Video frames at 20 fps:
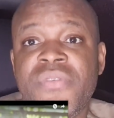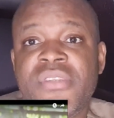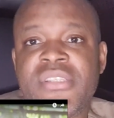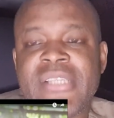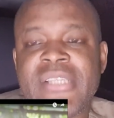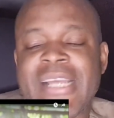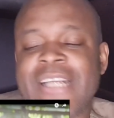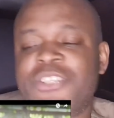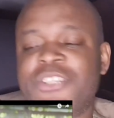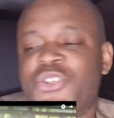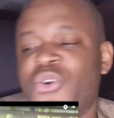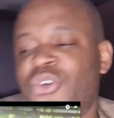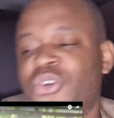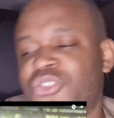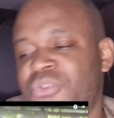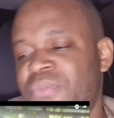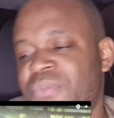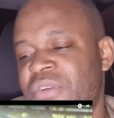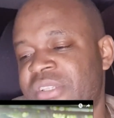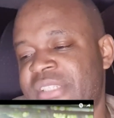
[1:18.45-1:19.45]
Let's not
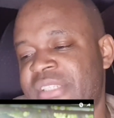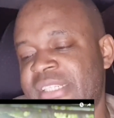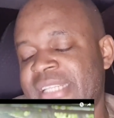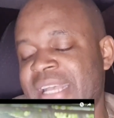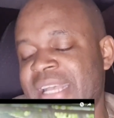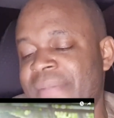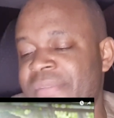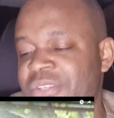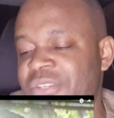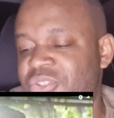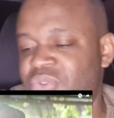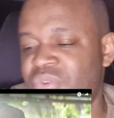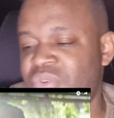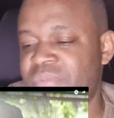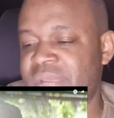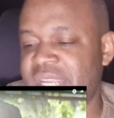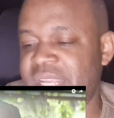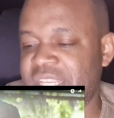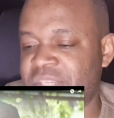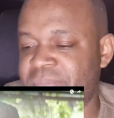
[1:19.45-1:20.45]
talk too much, let's hop into it,
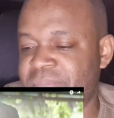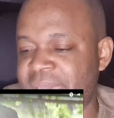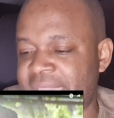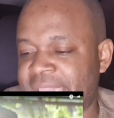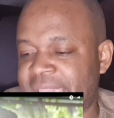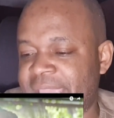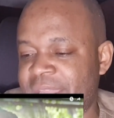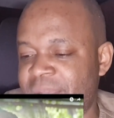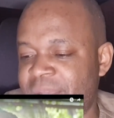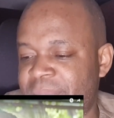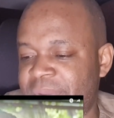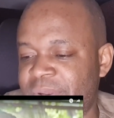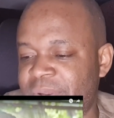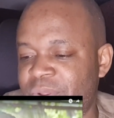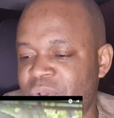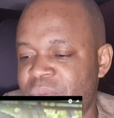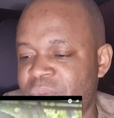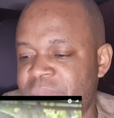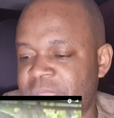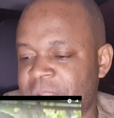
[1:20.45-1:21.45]
man. Let's back it up a
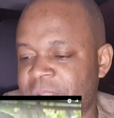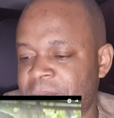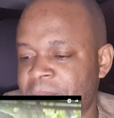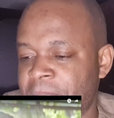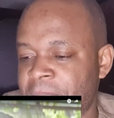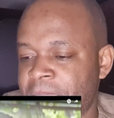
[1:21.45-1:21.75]
little bit.